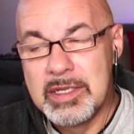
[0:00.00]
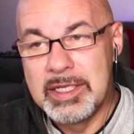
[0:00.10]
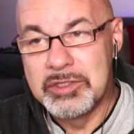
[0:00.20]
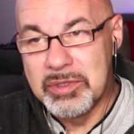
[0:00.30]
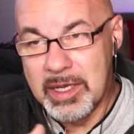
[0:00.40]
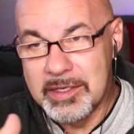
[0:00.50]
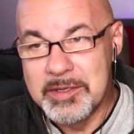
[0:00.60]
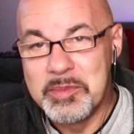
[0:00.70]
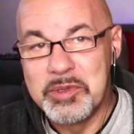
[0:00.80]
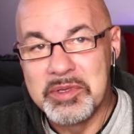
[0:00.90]
and try and
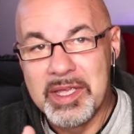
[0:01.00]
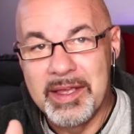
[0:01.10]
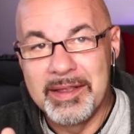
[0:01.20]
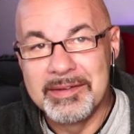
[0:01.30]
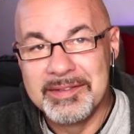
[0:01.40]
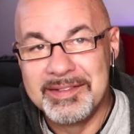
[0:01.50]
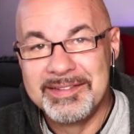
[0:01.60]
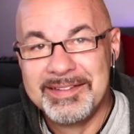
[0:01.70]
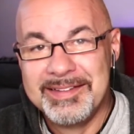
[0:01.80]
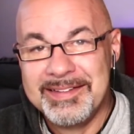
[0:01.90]
communicate
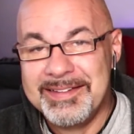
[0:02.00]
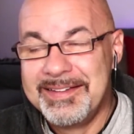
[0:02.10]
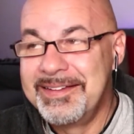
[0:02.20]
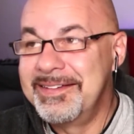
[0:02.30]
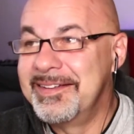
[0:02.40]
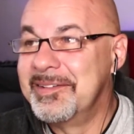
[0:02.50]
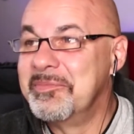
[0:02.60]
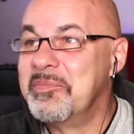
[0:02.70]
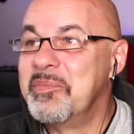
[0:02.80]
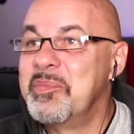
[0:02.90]

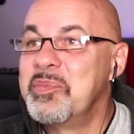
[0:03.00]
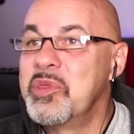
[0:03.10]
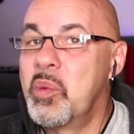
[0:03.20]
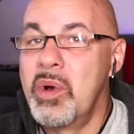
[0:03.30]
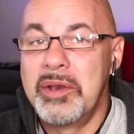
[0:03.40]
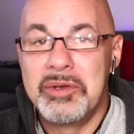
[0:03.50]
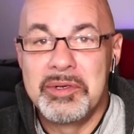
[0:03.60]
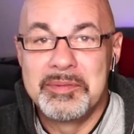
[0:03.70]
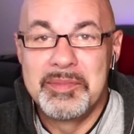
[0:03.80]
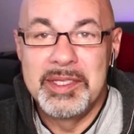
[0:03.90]
the
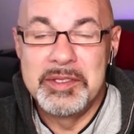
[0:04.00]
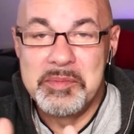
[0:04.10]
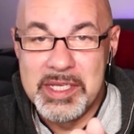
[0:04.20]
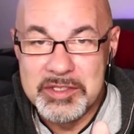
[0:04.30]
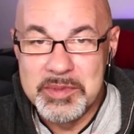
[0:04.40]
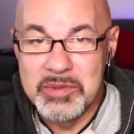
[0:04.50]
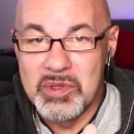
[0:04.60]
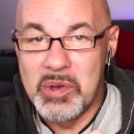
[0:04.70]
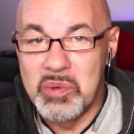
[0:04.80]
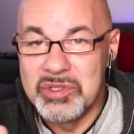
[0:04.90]
wonder and the
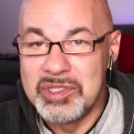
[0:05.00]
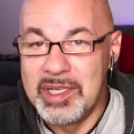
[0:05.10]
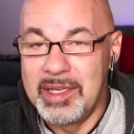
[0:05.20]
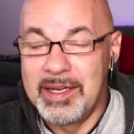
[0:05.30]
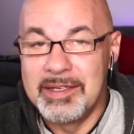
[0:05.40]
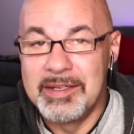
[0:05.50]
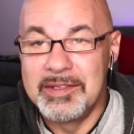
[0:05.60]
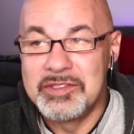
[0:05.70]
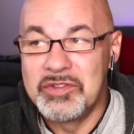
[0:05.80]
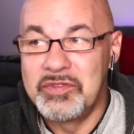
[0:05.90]
amazement that we're seeing. And
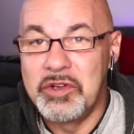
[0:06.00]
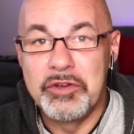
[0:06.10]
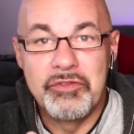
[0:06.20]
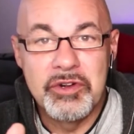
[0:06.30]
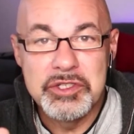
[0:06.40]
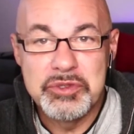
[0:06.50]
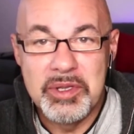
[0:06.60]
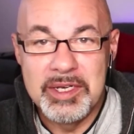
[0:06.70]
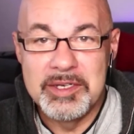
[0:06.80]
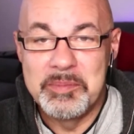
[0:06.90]
it's very
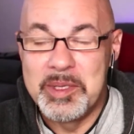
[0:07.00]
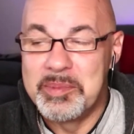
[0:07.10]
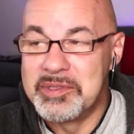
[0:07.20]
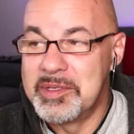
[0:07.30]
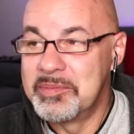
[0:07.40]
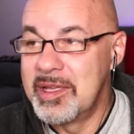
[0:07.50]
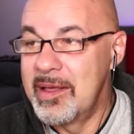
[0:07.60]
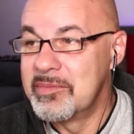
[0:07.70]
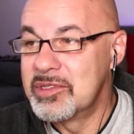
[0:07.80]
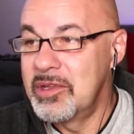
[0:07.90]
frustrating to people
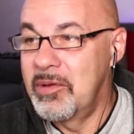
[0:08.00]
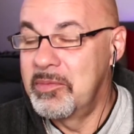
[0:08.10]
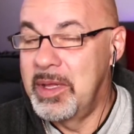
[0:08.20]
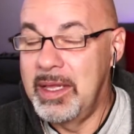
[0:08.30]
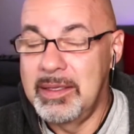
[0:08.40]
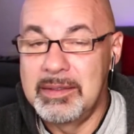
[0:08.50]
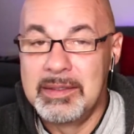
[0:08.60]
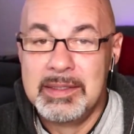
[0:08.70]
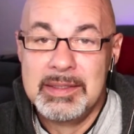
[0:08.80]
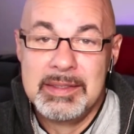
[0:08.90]
sometimes. So my
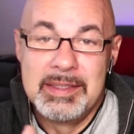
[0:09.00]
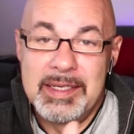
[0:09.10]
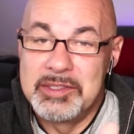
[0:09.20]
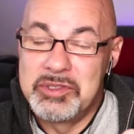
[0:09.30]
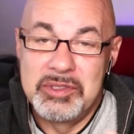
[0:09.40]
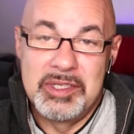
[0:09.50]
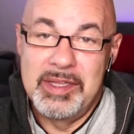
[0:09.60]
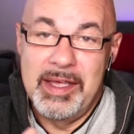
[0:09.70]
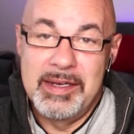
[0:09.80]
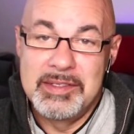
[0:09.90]
answer to
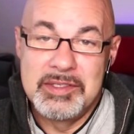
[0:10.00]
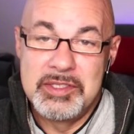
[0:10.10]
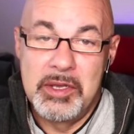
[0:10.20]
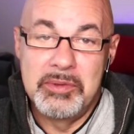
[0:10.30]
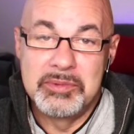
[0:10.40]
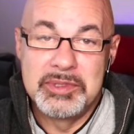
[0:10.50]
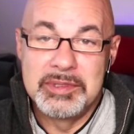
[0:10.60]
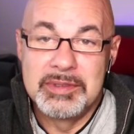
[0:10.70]
that is don't.